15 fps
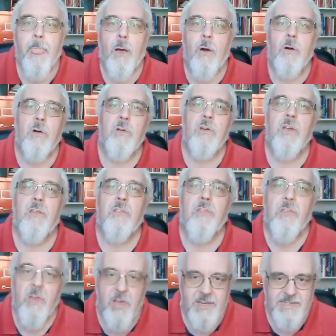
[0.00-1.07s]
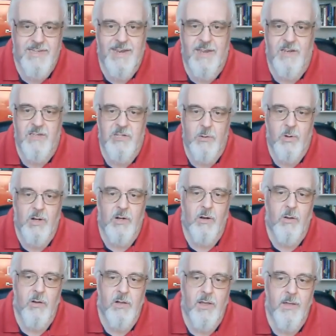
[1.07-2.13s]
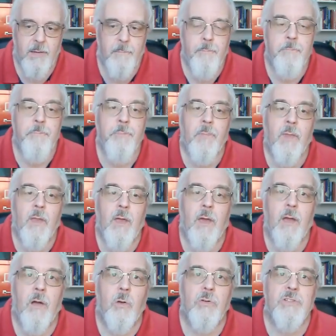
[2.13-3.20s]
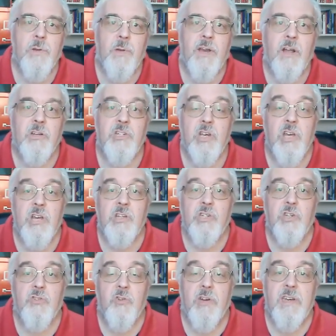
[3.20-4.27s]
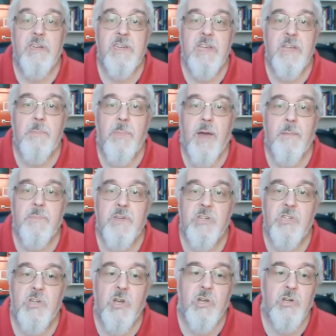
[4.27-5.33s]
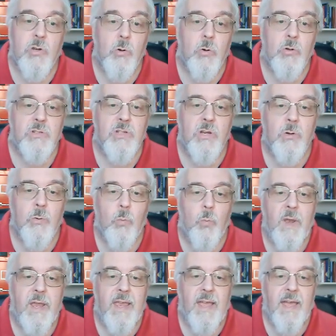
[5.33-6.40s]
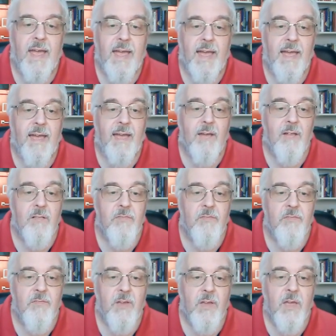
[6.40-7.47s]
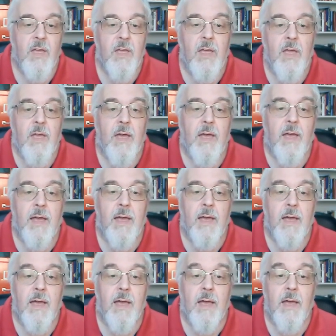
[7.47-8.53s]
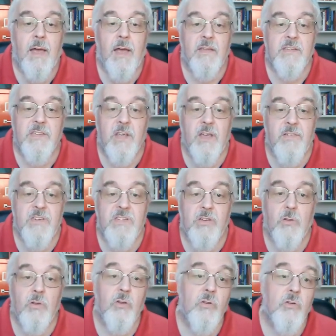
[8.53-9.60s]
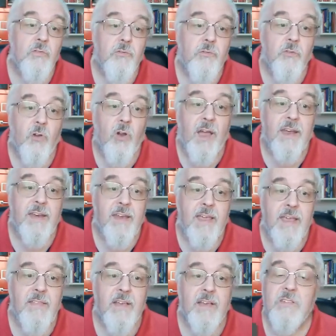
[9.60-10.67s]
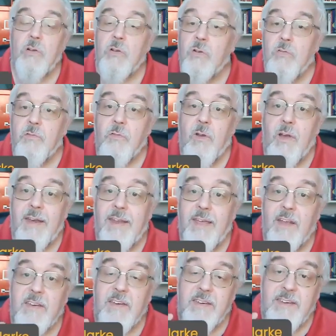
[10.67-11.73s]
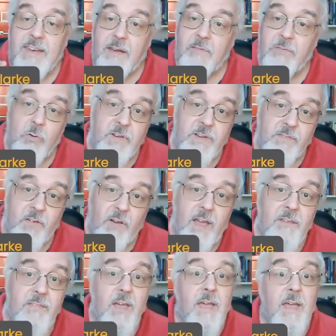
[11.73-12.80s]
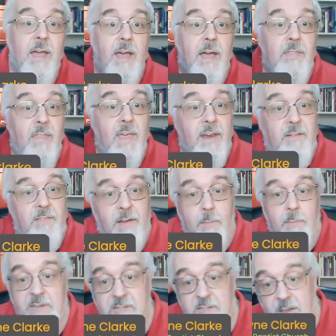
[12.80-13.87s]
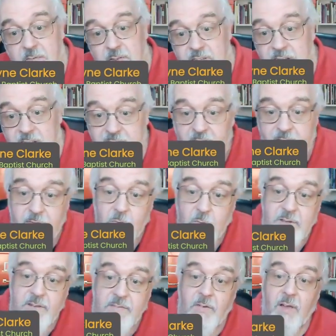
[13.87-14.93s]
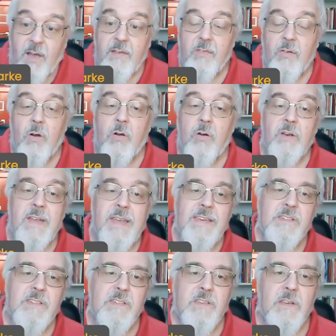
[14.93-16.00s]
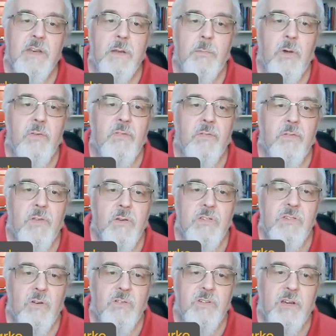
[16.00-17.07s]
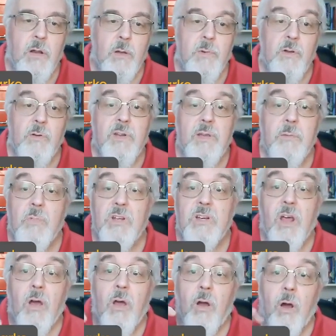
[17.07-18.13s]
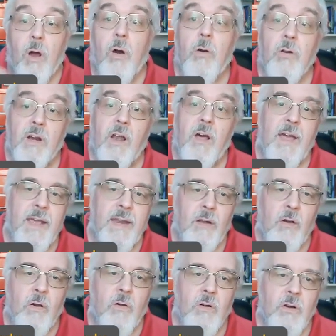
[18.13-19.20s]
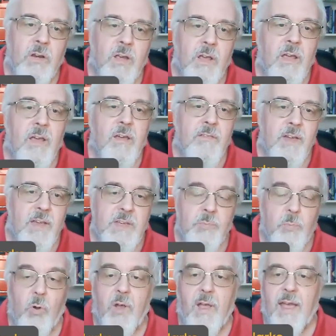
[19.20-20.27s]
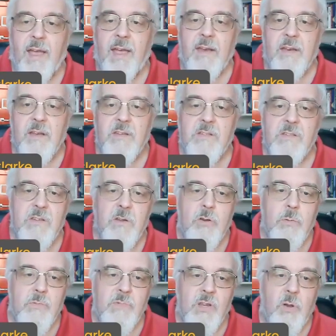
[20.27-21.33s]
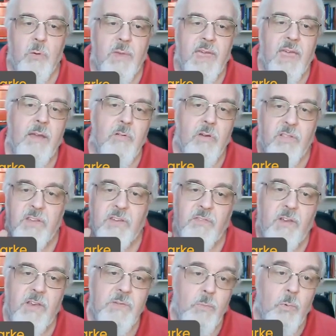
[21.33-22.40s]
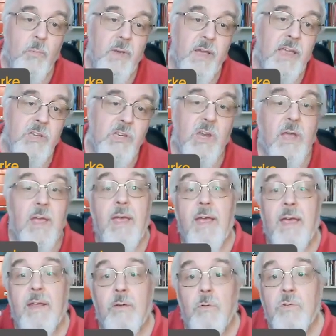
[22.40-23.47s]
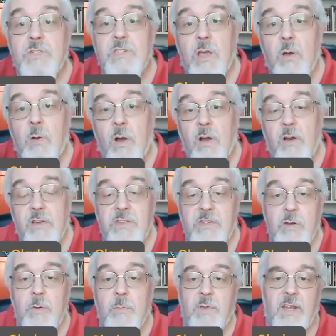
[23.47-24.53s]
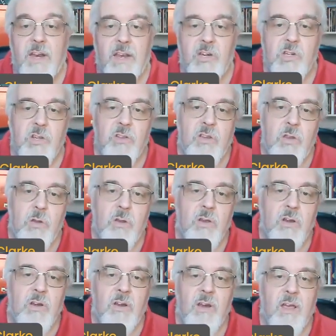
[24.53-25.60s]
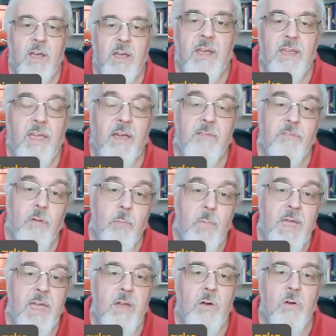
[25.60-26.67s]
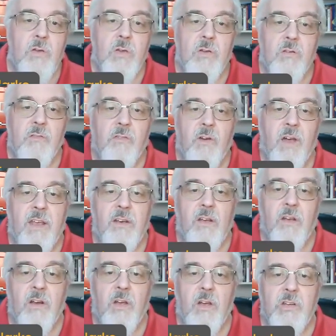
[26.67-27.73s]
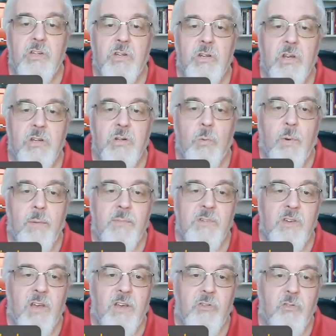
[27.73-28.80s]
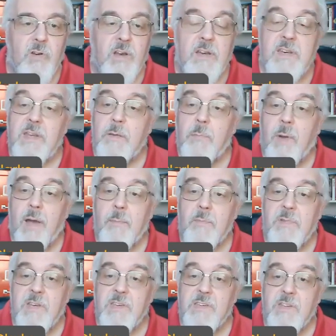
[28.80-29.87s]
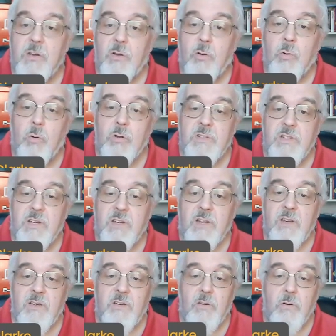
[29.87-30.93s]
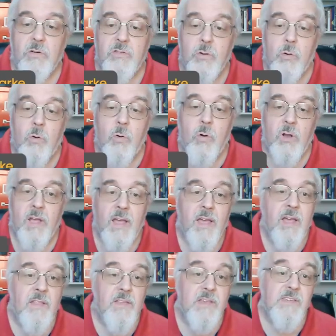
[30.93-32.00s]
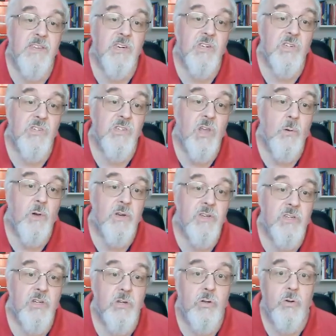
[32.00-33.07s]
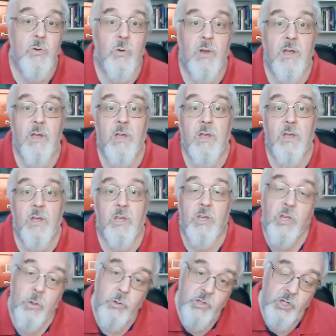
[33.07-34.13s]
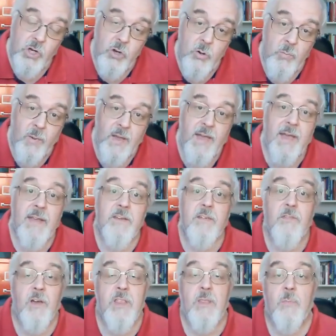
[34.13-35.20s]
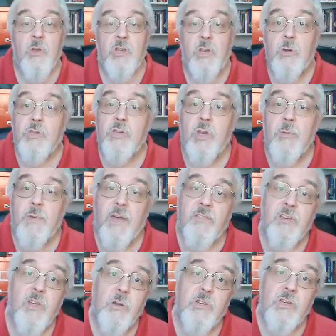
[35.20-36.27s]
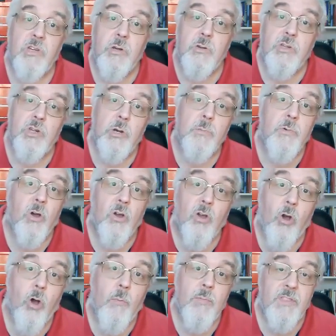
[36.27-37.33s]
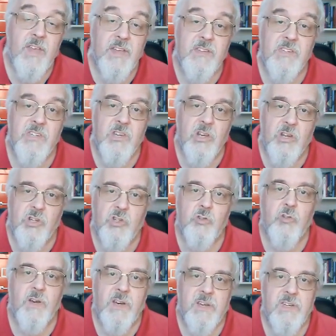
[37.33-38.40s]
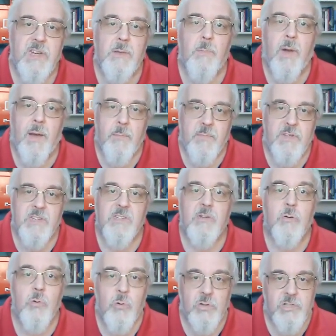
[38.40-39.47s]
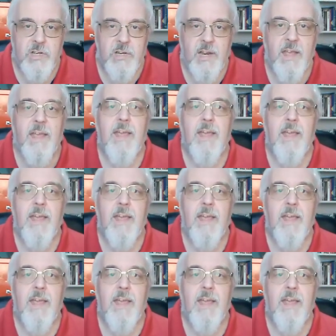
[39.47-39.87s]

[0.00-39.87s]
on Thursday at 2 o'clock. Uh, also in our church, Trinity Baptist Church Gorton, we have uh, a service on Good Friday. That's on Good Friday at 10:45, and then a family service at 10:45 on Easter Sunday. Both of those not in our building, but online on Facebook and Zoom. So it'll be here on this Facebook page, and also on a Zoom connection that you can get from me, or you can find on our church website trinitybaptistgorton.org. These sessions go on to YouTube, and to find them on YouTube, you have to go to youtube.com and then search Trinity Baptist Gorton,